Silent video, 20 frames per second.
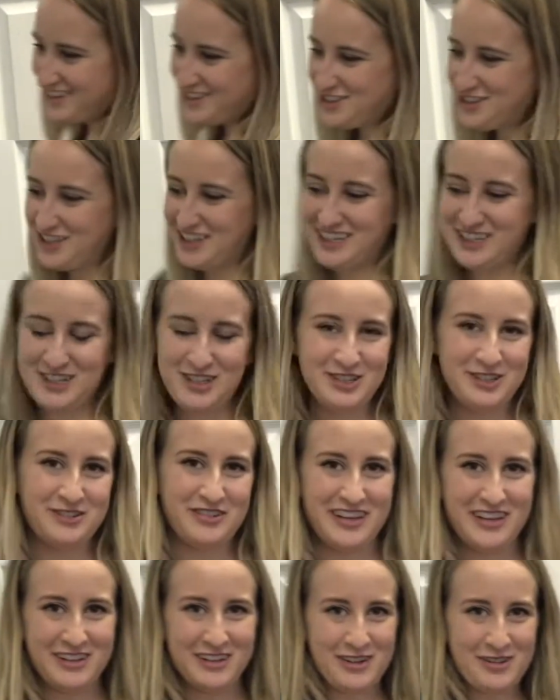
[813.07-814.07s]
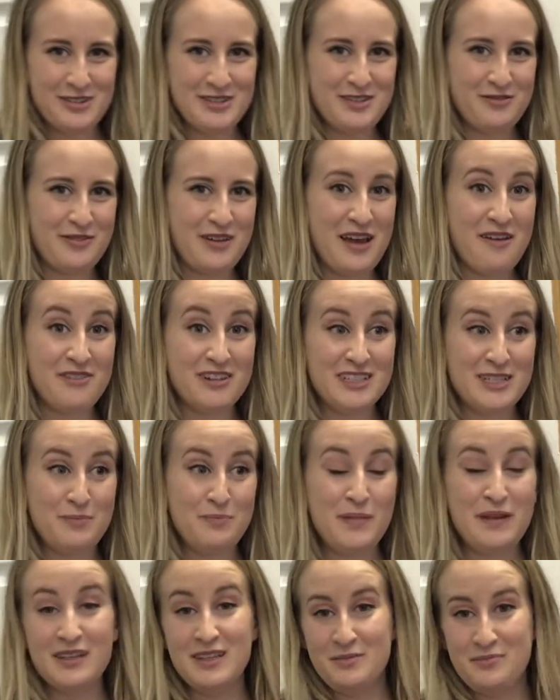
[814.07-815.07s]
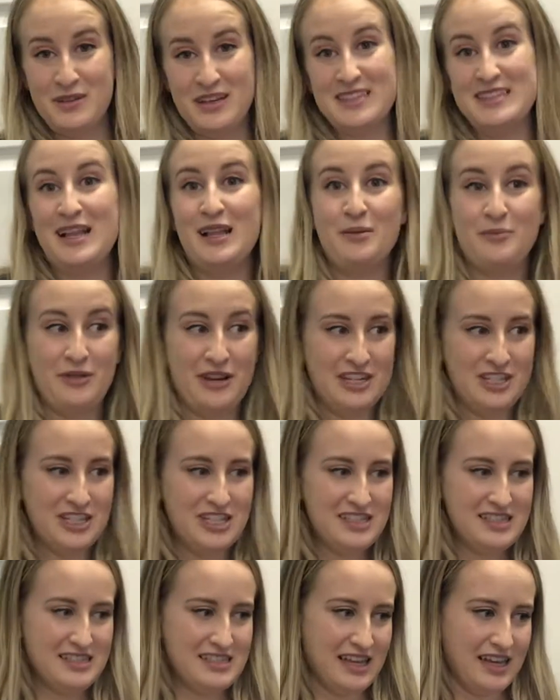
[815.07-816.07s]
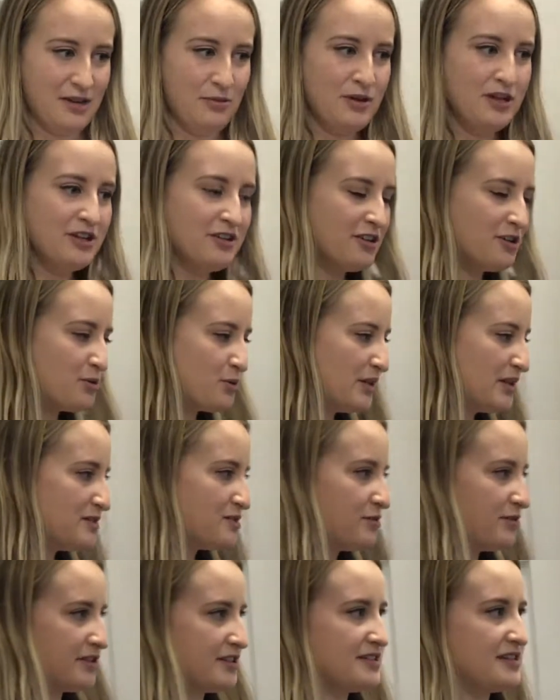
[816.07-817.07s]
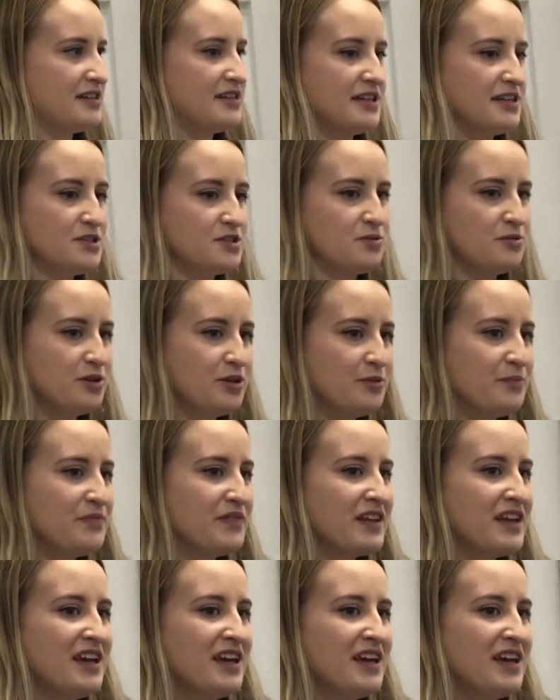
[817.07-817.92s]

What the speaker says: traditional Greek clothes if we ever did big celebrations. Like when you're in Greek school or Sunday school,